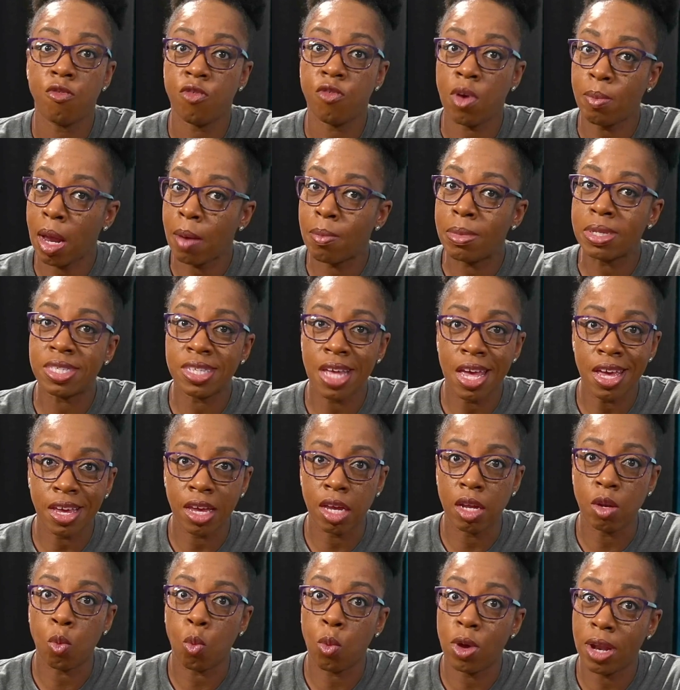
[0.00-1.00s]
If I'm not
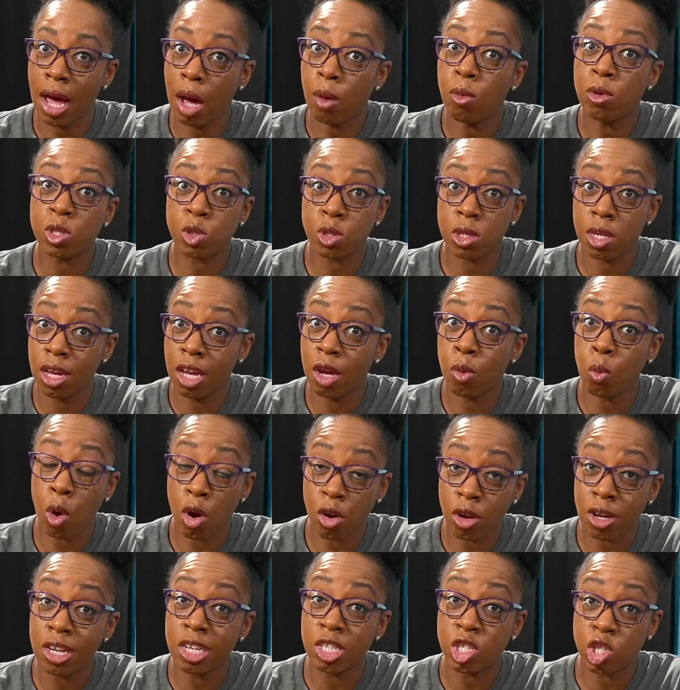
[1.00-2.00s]
mistaken, when I was
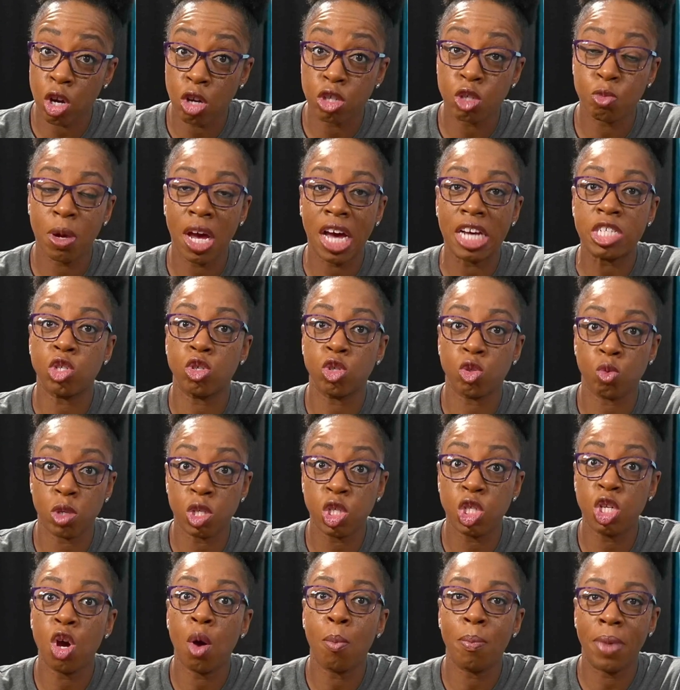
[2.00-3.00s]
working in church, pastors
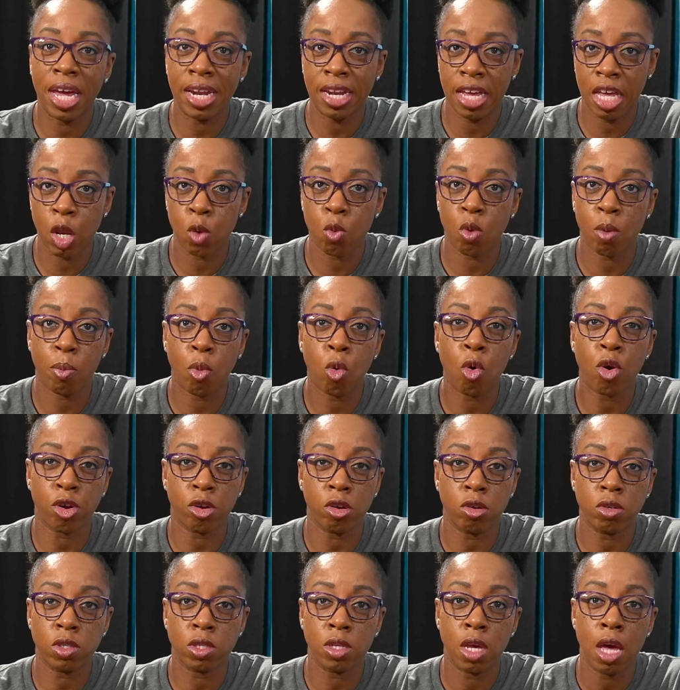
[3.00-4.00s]
were still mandated
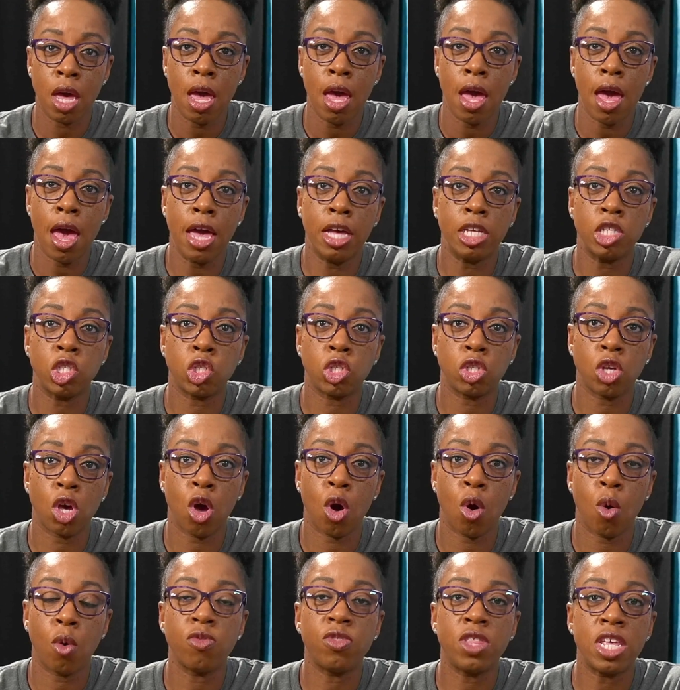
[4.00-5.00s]
reporters. Mm-hmm. And
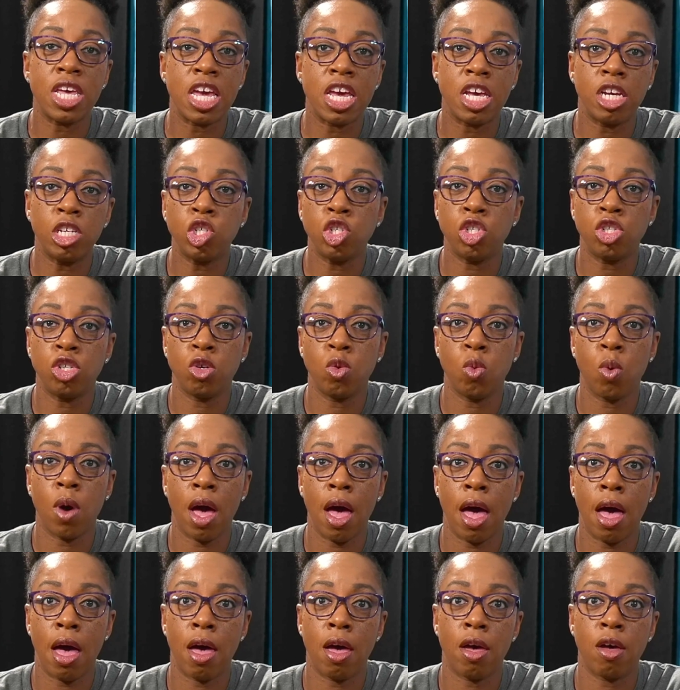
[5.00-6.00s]
so the issue
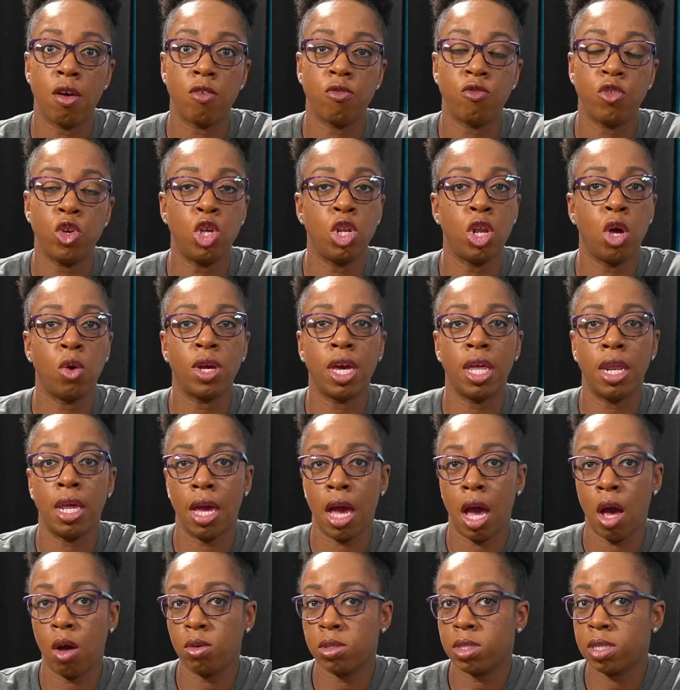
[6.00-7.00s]
of,
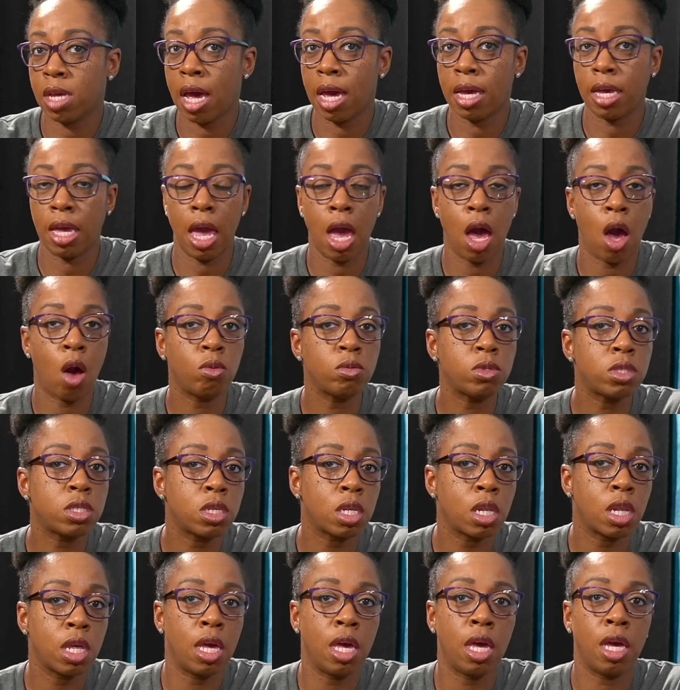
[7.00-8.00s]
getting outside
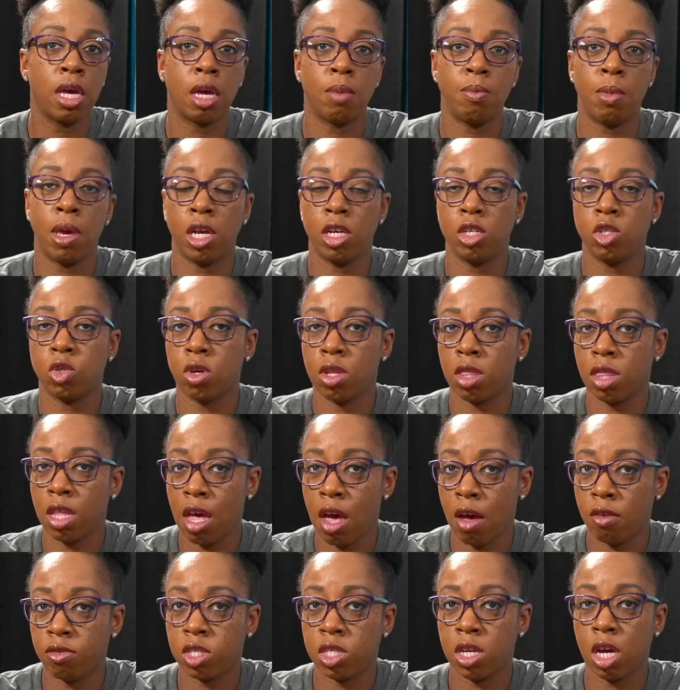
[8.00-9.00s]
counseling and making sure that
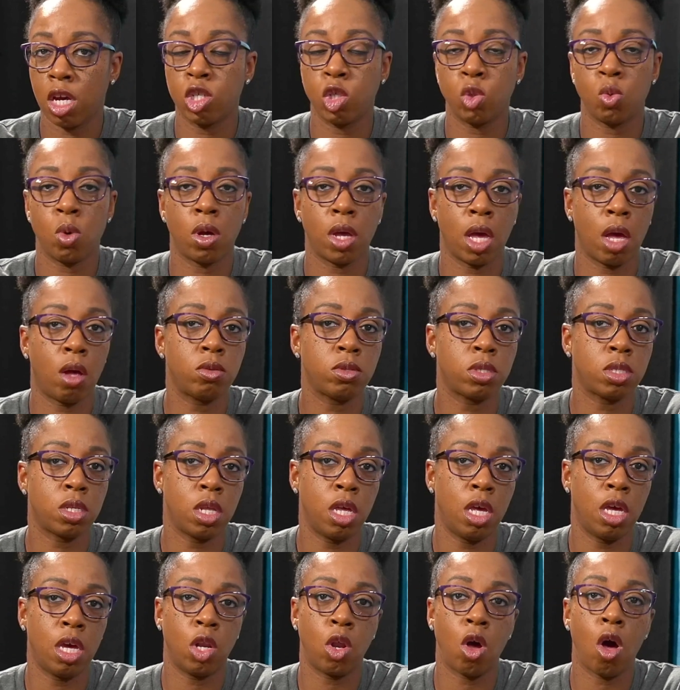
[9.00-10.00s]
they have sexual
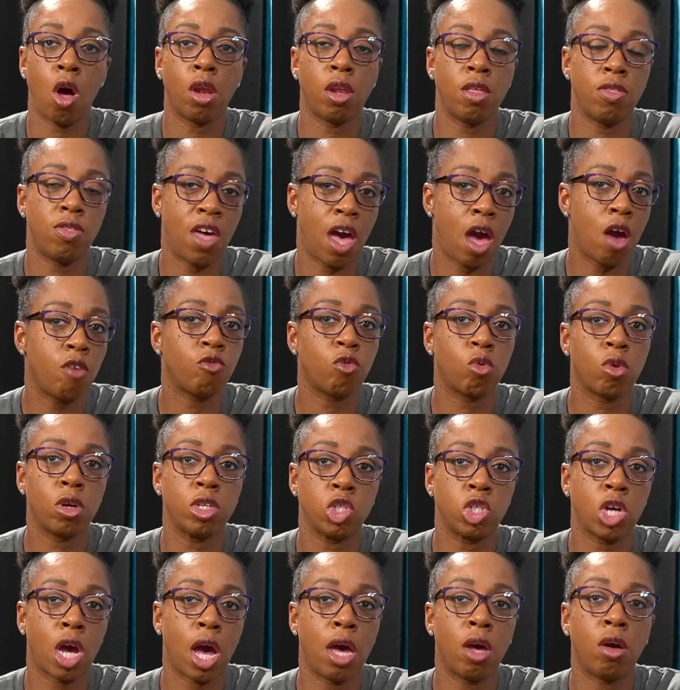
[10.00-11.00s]
counseling and all of that for
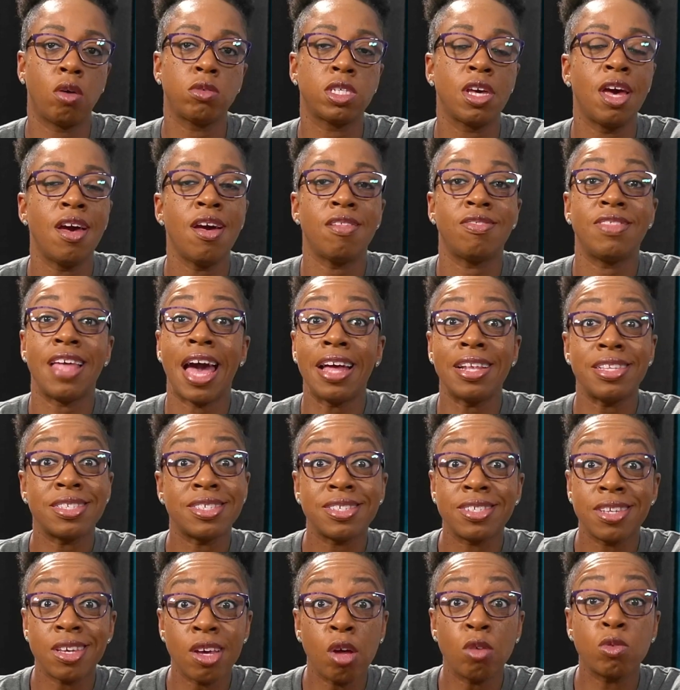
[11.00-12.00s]
a child, that
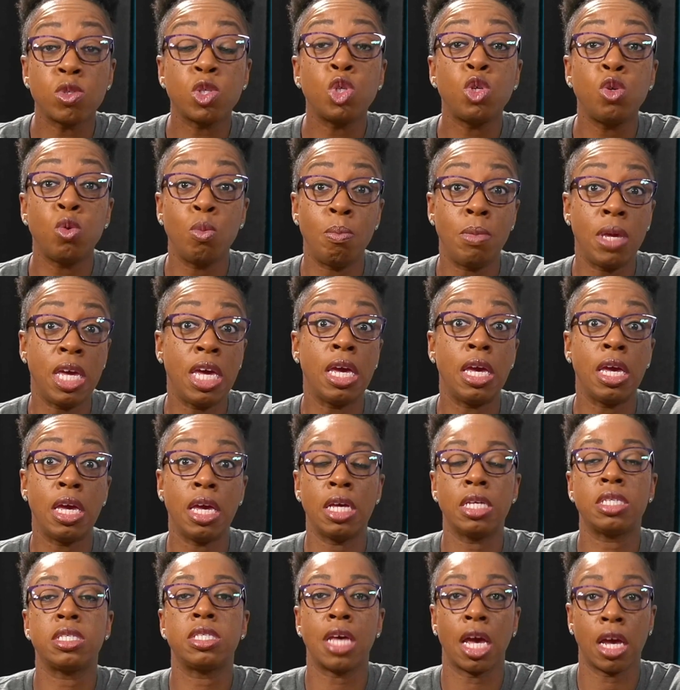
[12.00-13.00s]
still to me
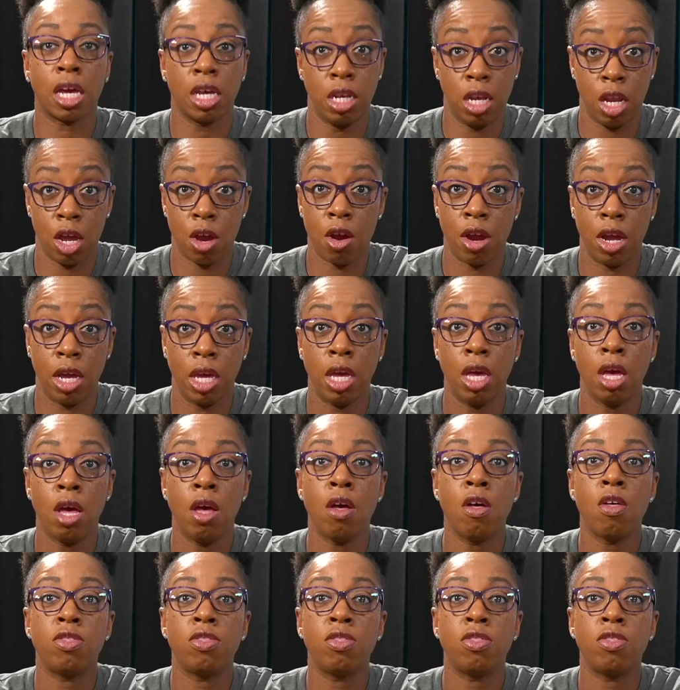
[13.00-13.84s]
is secondary.